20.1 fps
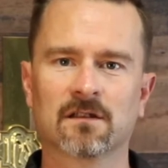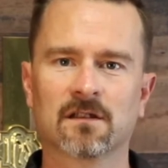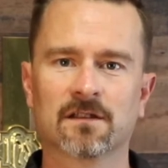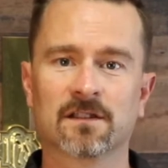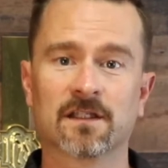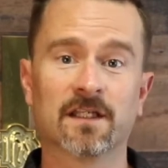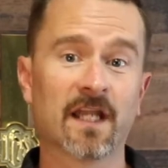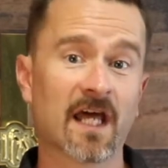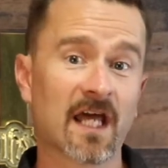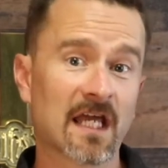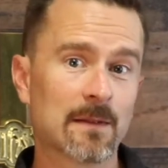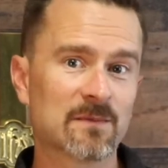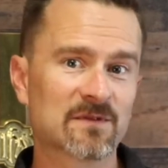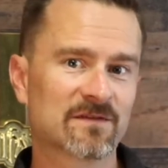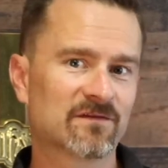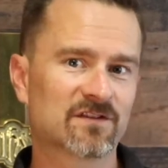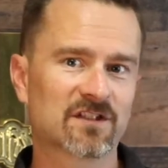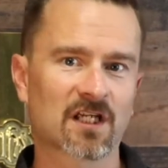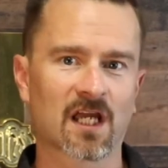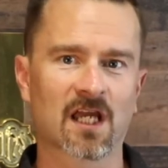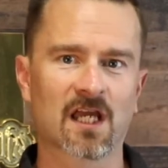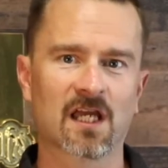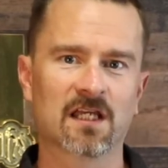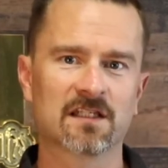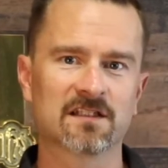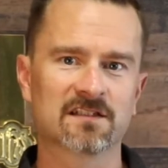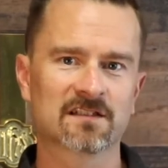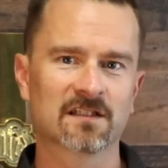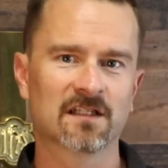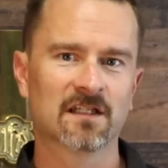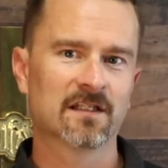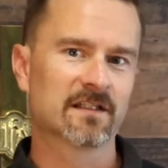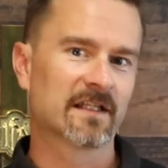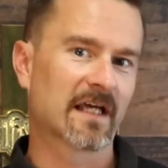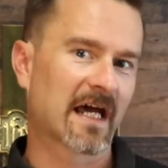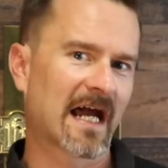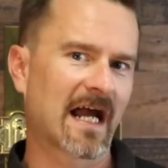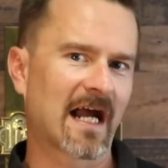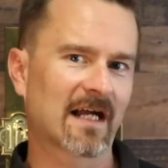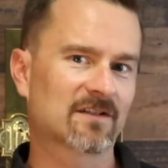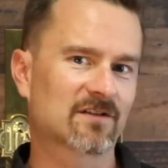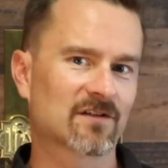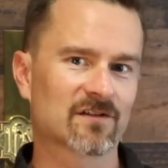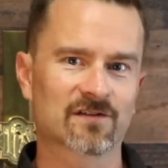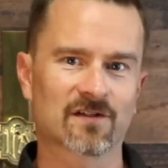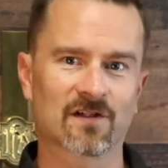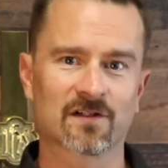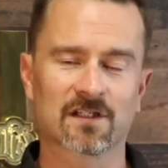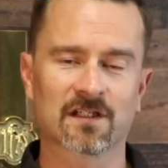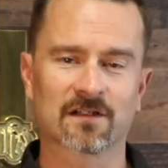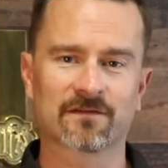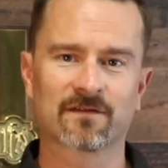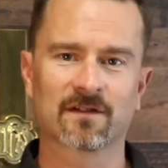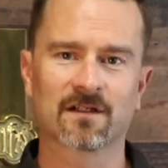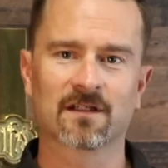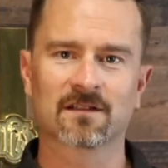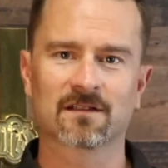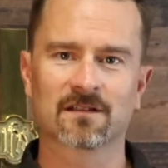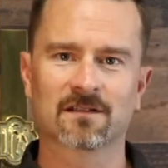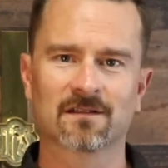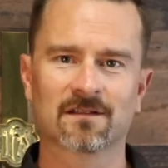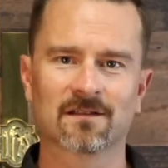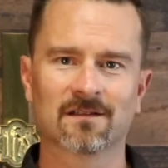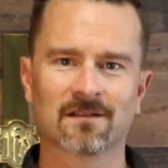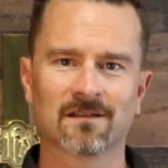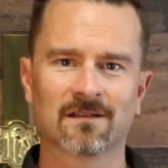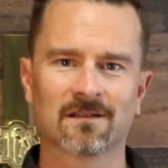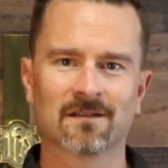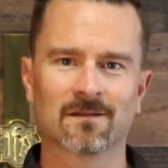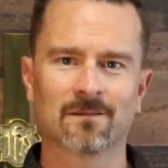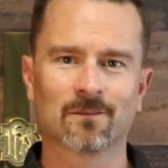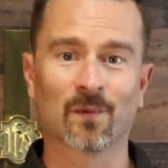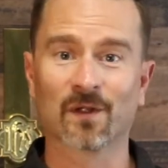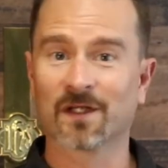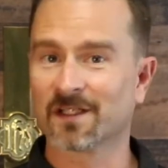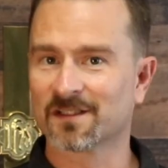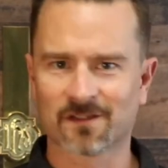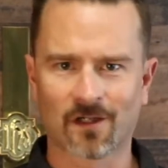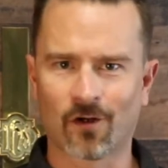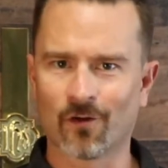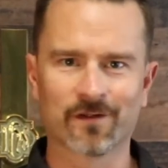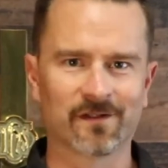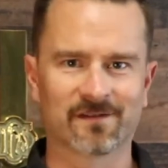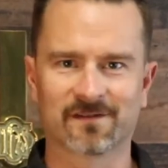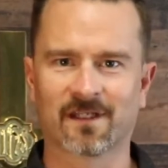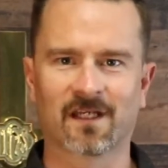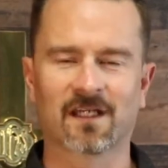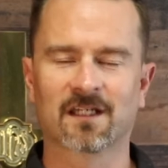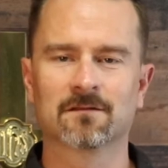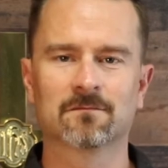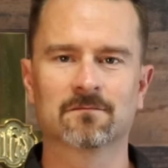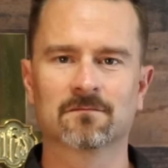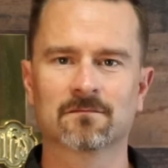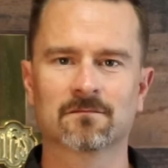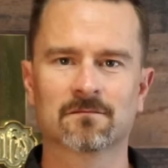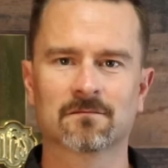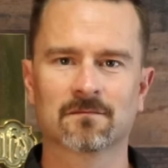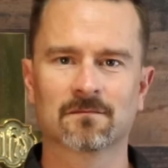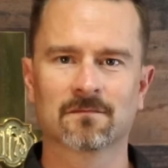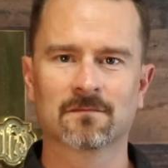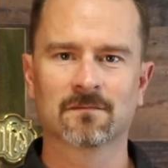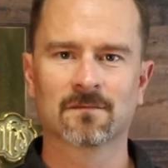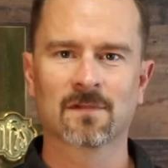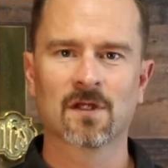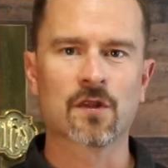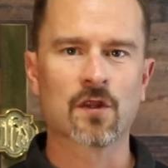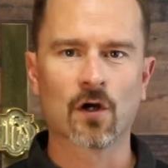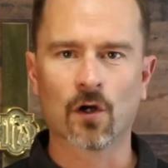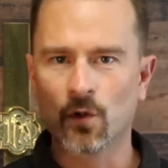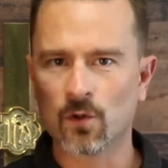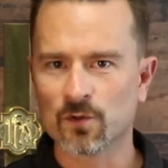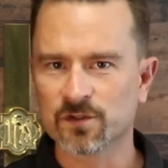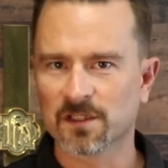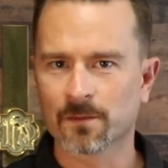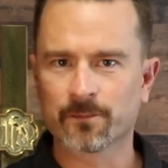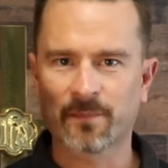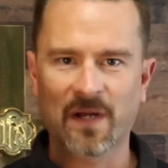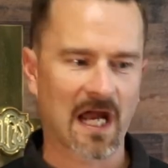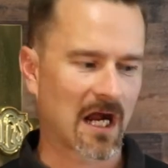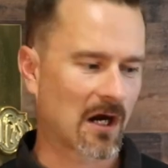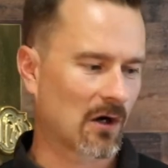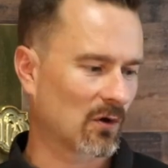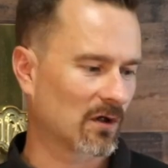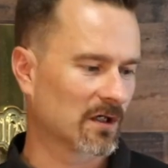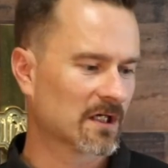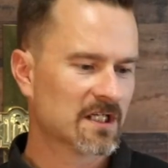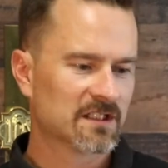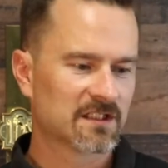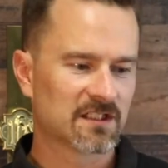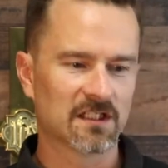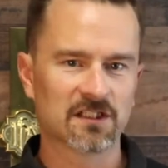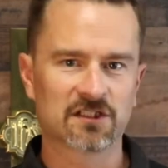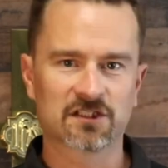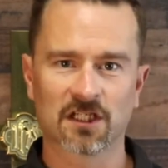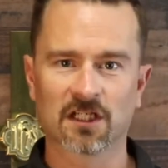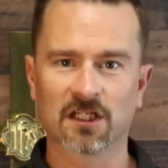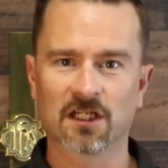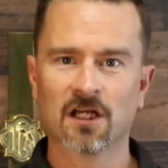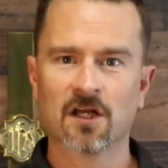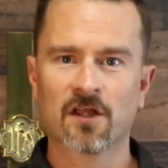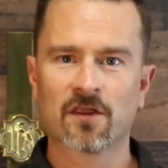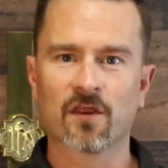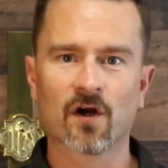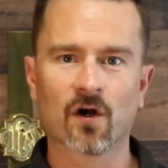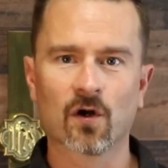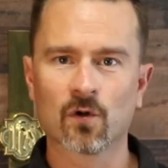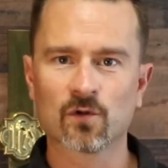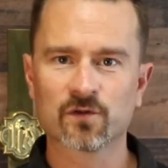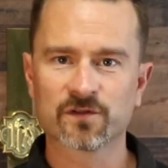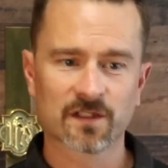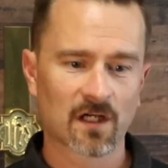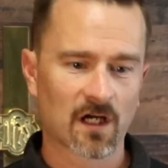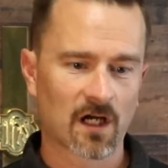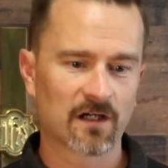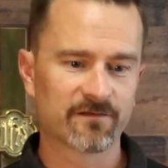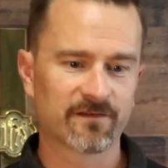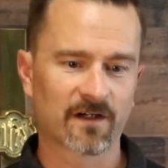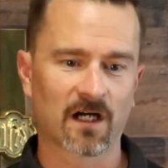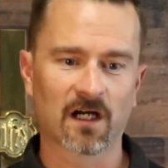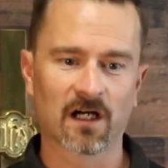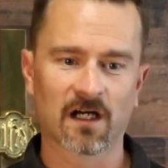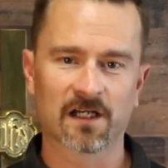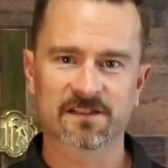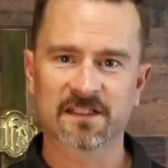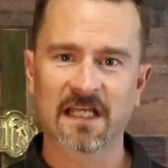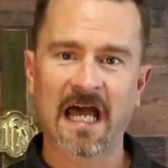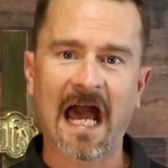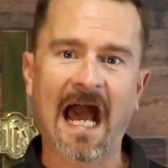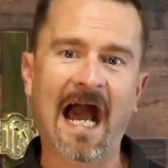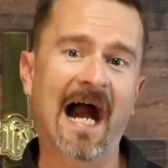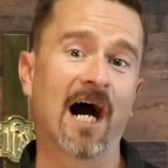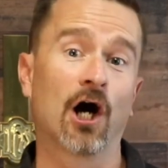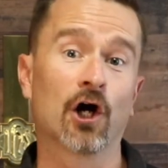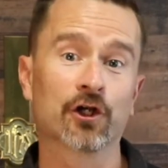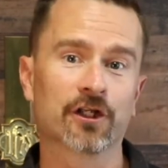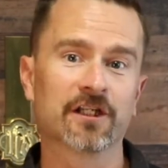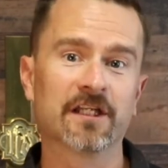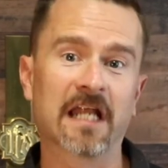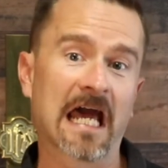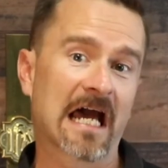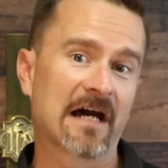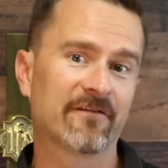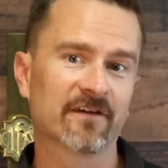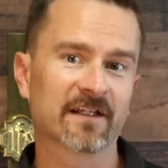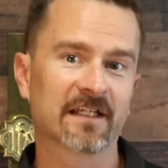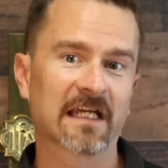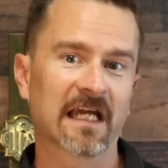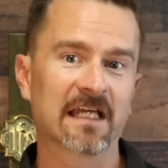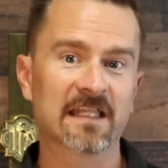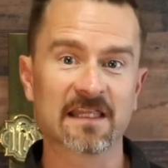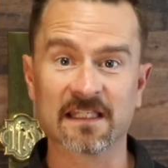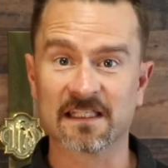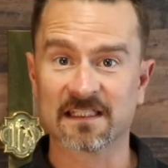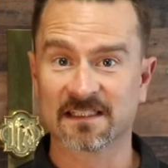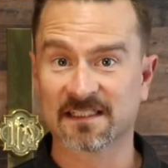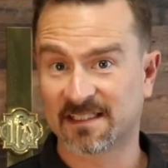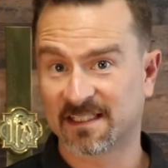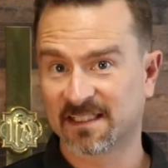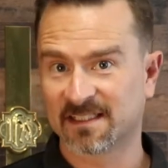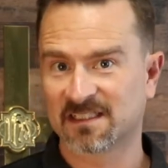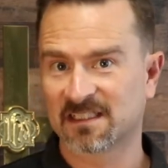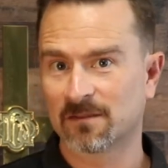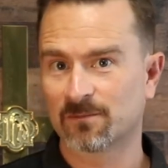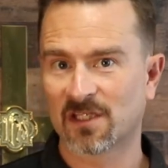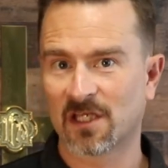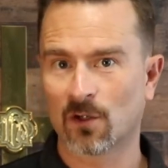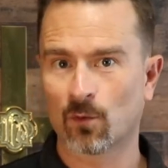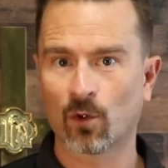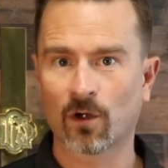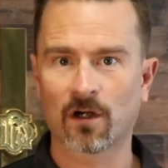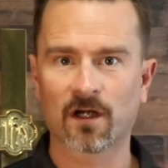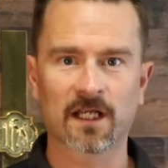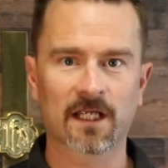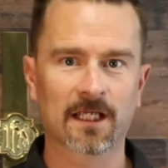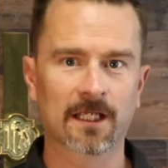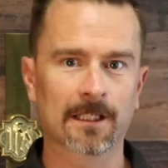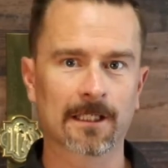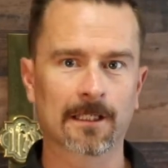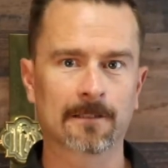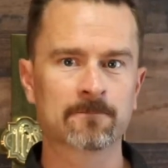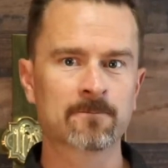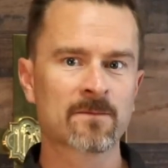The names have changed, the actors are different, but it's all the same. Those in power teaching those of us how to navigate this system that we're in.